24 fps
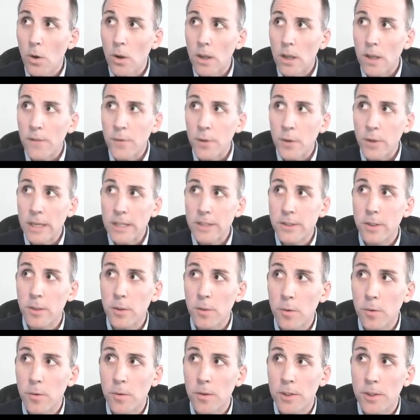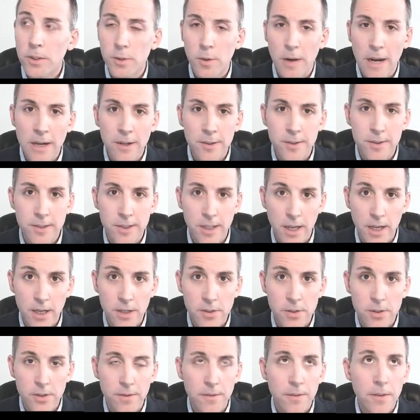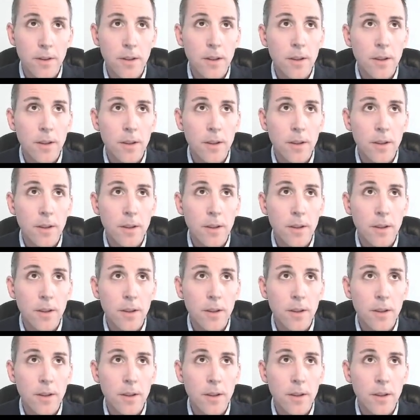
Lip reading: If you get to the trial stage,